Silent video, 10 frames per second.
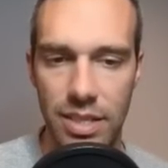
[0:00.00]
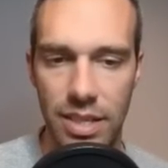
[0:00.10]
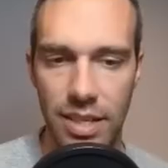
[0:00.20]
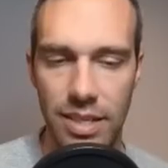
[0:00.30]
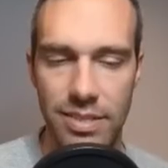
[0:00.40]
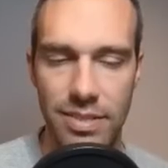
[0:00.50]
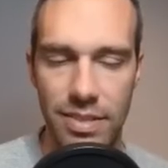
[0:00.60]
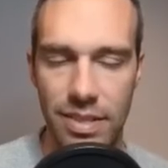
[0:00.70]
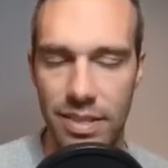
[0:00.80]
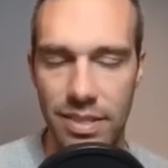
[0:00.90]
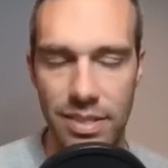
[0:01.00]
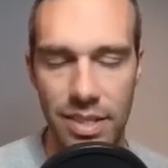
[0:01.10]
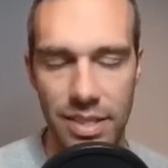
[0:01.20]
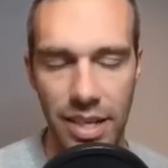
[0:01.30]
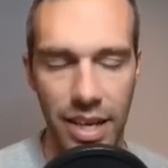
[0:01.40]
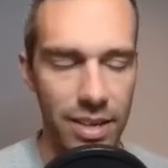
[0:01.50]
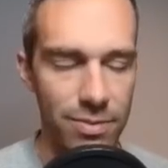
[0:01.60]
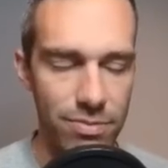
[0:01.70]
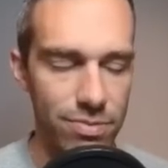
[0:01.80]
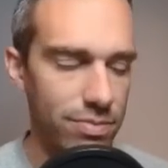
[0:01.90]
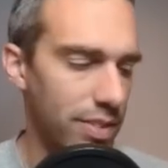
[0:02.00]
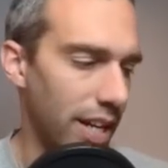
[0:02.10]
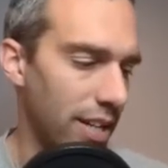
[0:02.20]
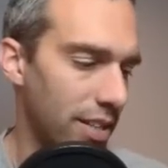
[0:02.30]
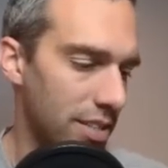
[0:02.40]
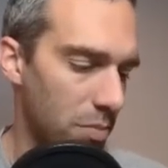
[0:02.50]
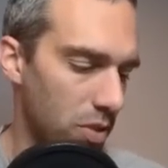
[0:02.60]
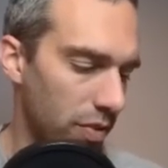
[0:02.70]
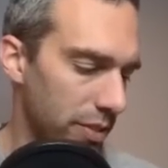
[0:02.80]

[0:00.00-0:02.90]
it's gonna take it. Yeah, this game's over.